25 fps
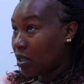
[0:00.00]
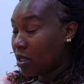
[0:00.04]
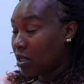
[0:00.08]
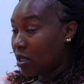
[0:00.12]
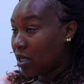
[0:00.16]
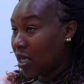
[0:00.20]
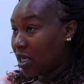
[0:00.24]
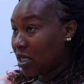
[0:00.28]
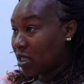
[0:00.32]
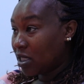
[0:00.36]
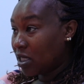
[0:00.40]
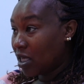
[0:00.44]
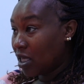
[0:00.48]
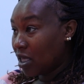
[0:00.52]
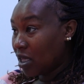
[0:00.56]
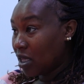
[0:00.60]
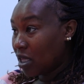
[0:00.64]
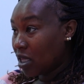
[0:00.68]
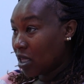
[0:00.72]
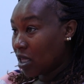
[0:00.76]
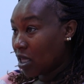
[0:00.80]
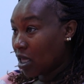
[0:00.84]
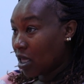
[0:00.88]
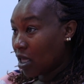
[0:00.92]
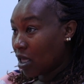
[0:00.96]

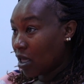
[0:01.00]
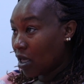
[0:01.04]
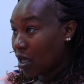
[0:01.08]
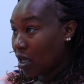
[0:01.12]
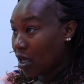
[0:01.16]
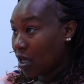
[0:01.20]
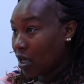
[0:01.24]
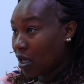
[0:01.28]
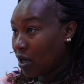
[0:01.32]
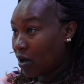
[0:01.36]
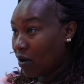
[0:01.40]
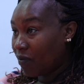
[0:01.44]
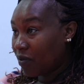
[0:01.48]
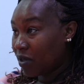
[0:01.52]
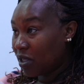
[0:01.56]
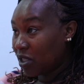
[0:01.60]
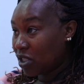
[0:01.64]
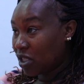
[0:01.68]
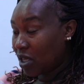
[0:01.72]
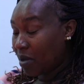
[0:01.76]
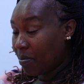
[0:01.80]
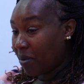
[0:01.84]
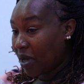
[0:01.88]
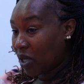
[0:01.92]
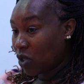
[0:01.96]
19th of
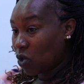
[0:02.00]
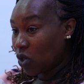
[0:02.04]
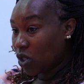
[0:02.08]
December